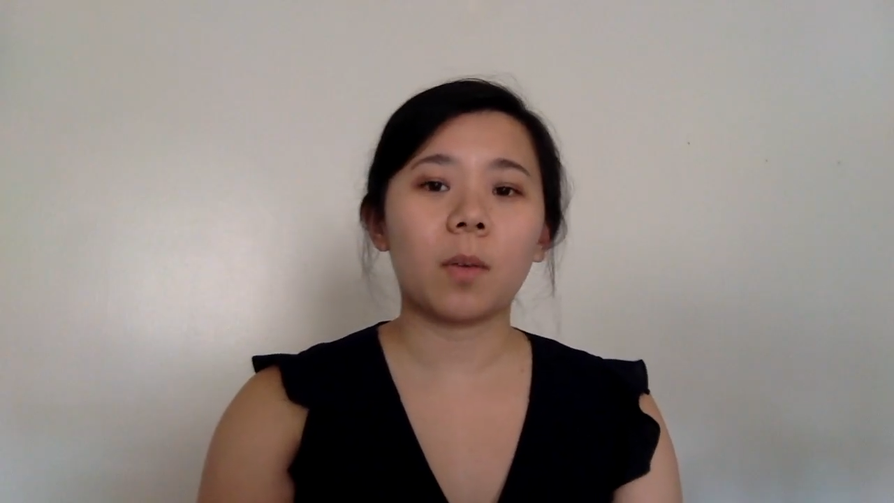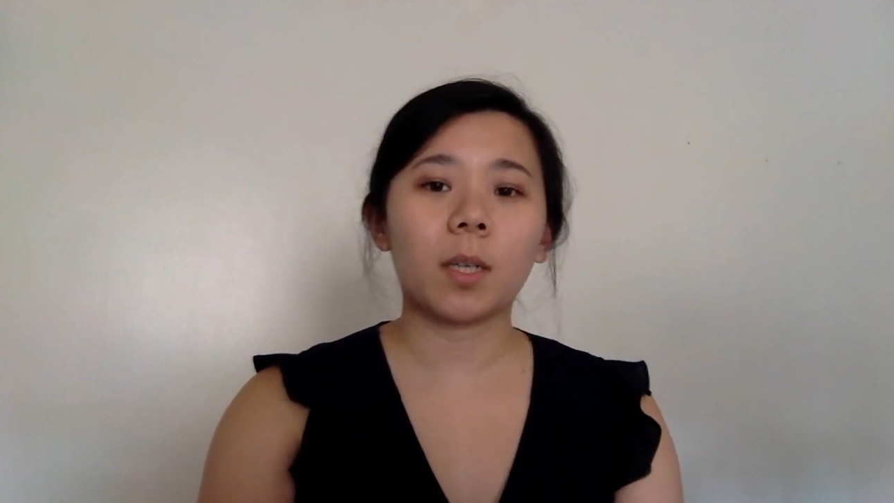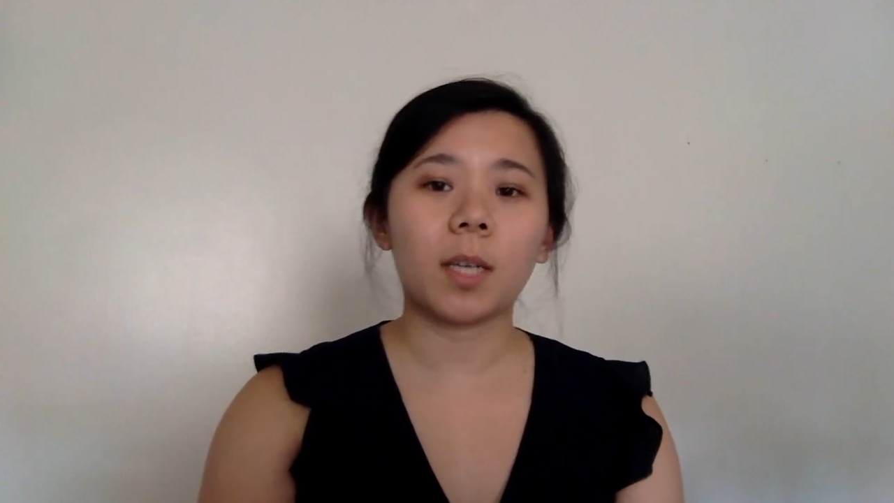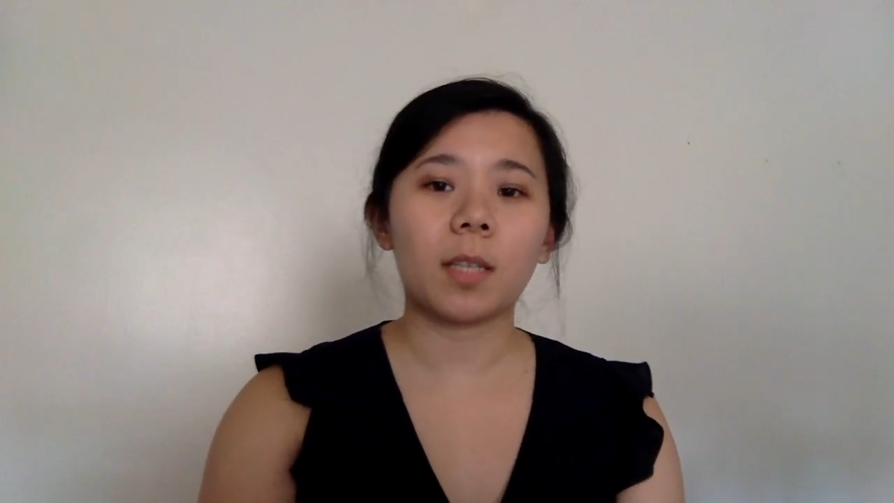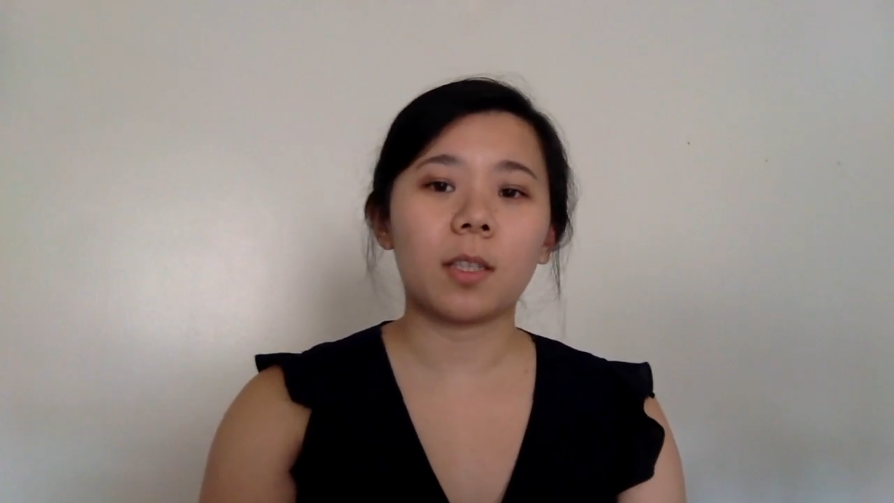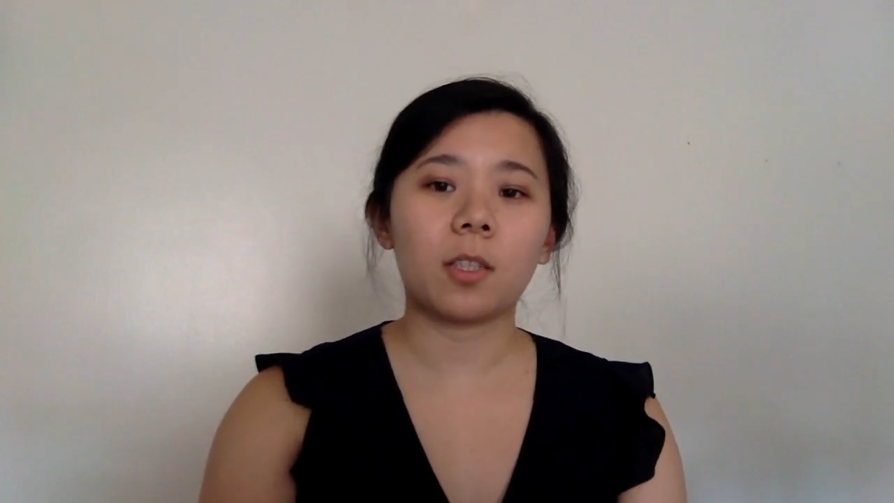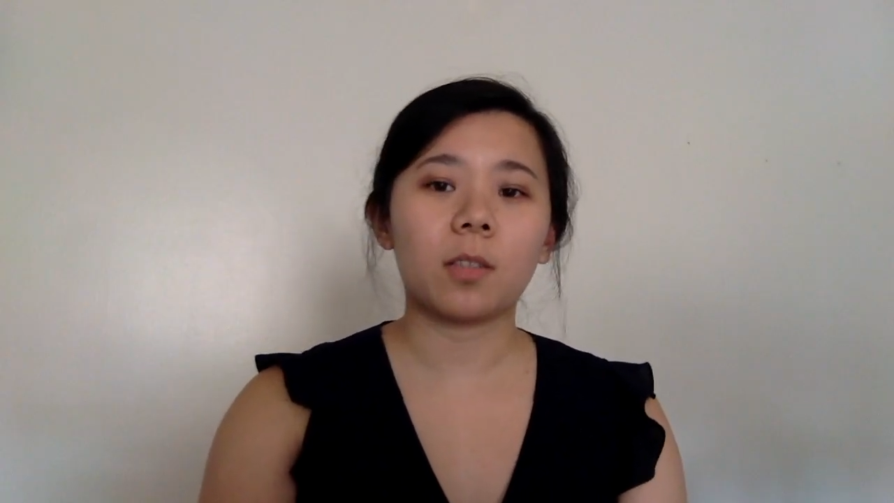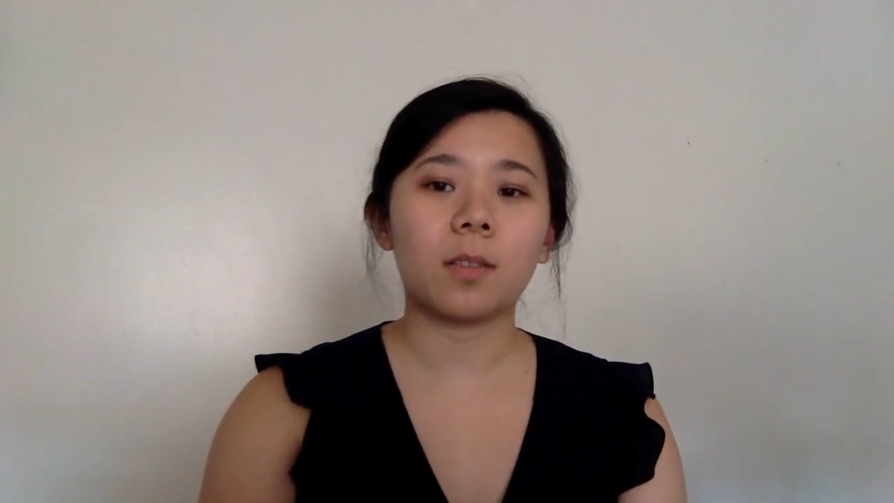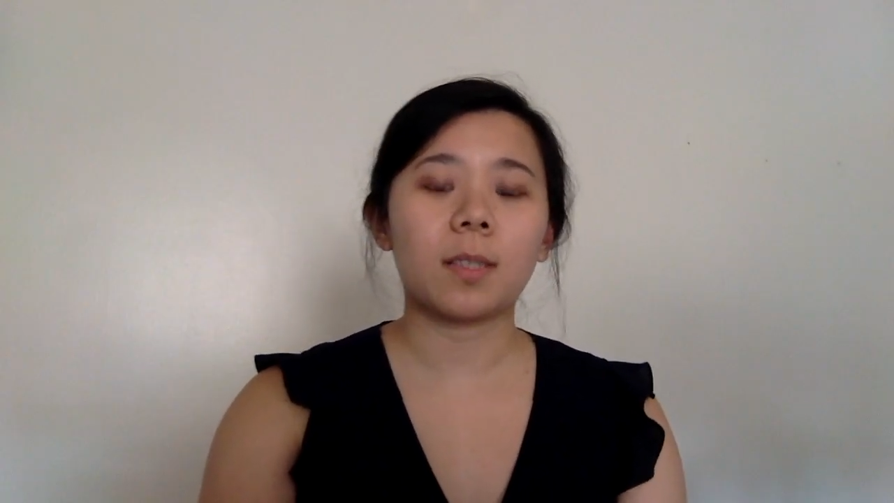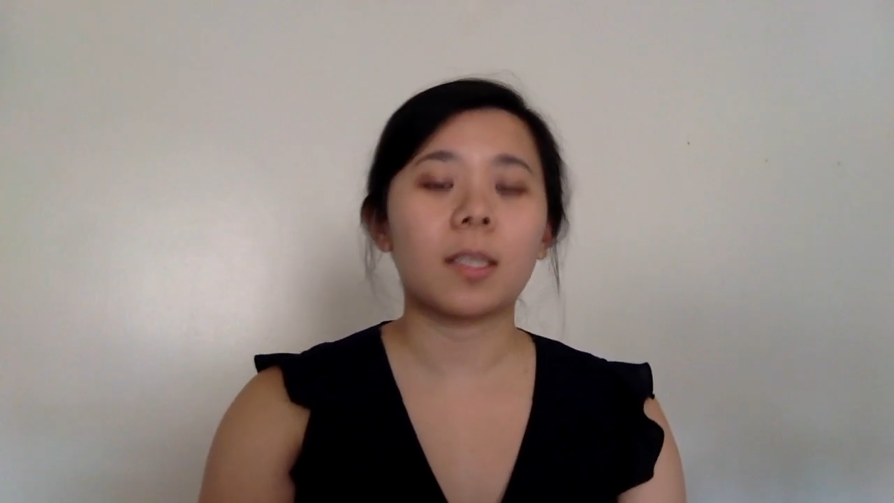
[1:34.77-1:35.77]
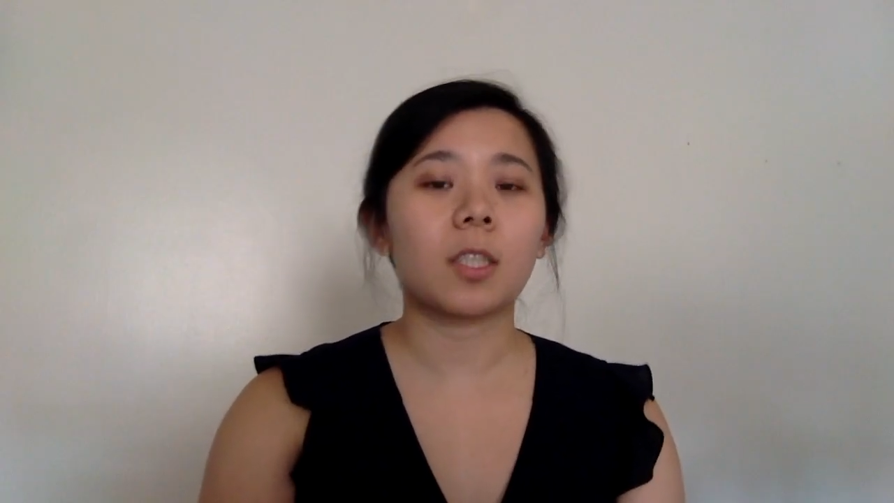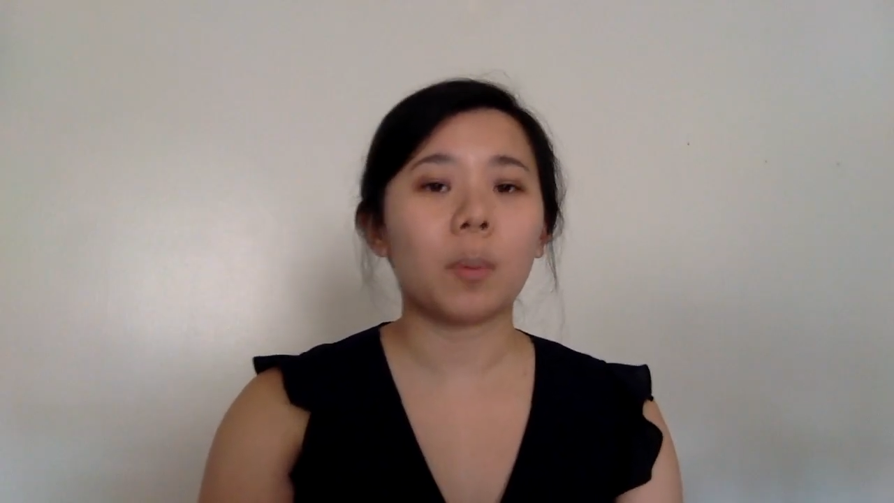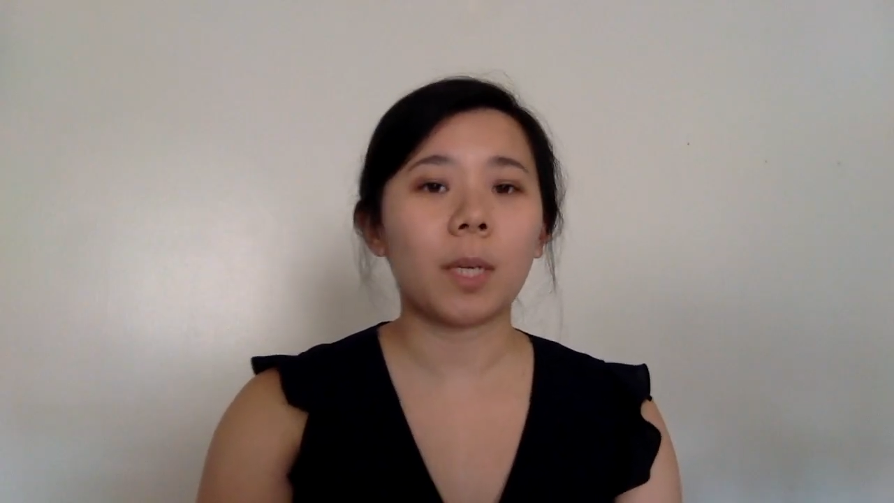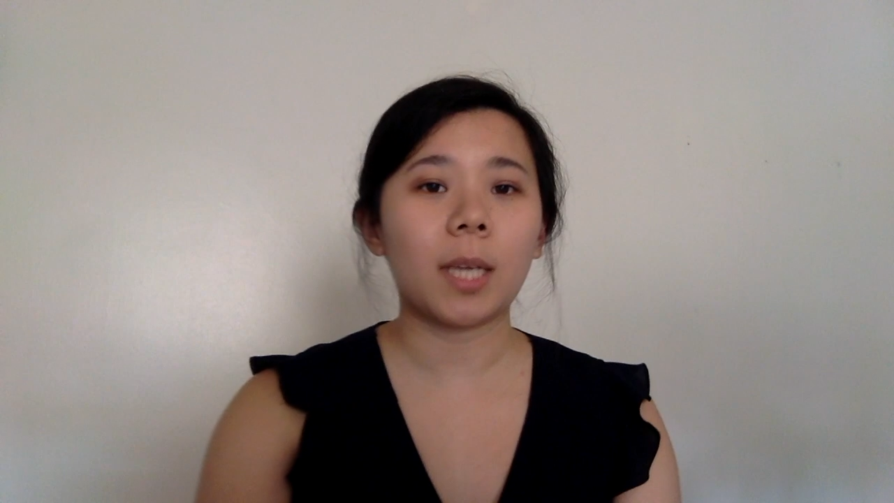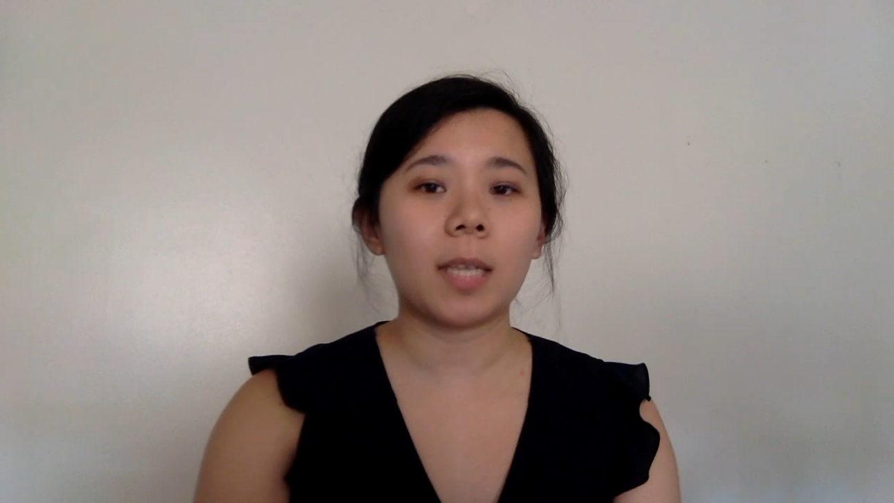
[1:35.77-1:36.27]
organizations since
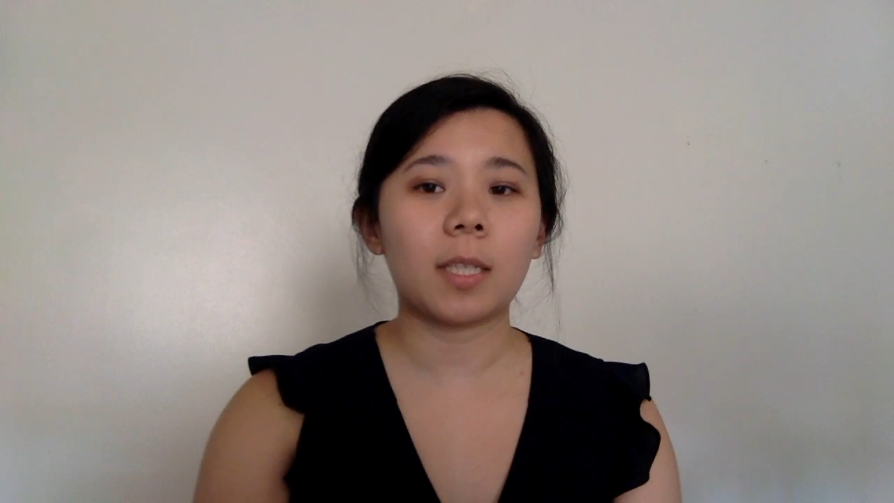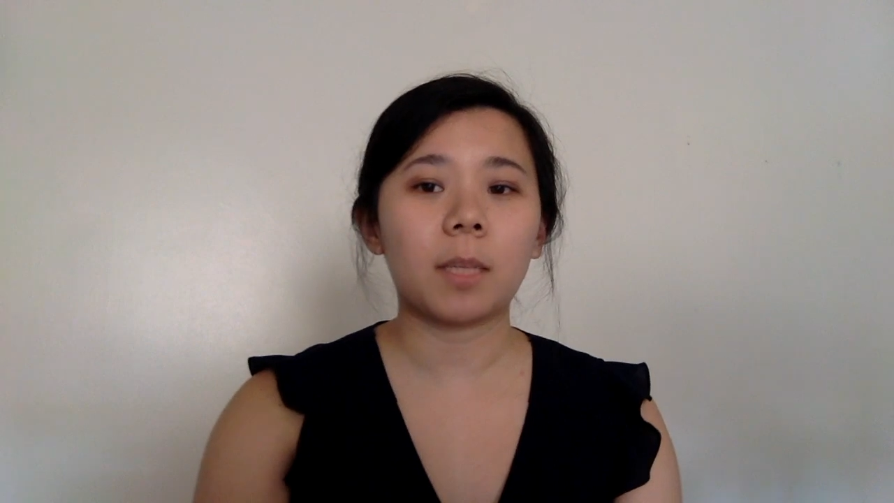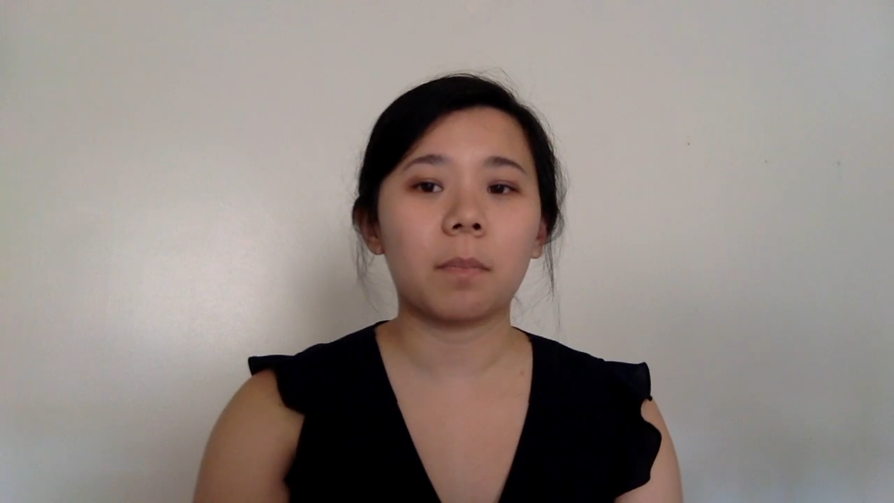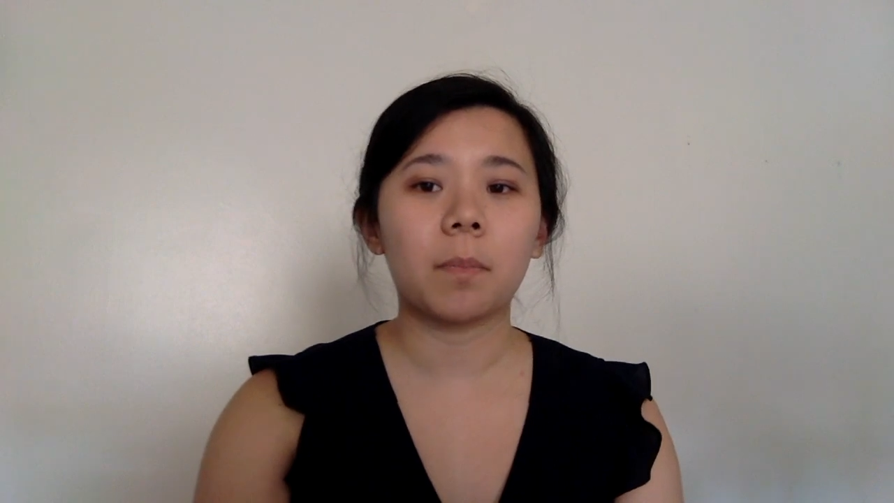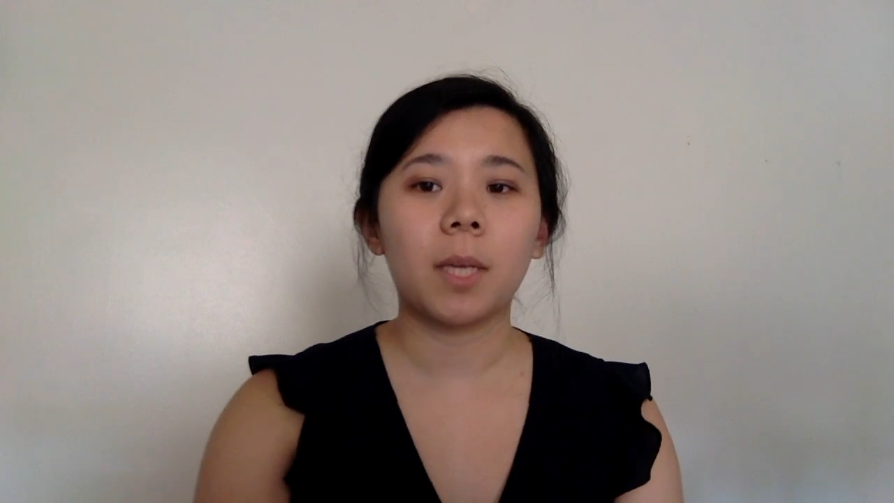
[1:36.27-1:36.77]
2018,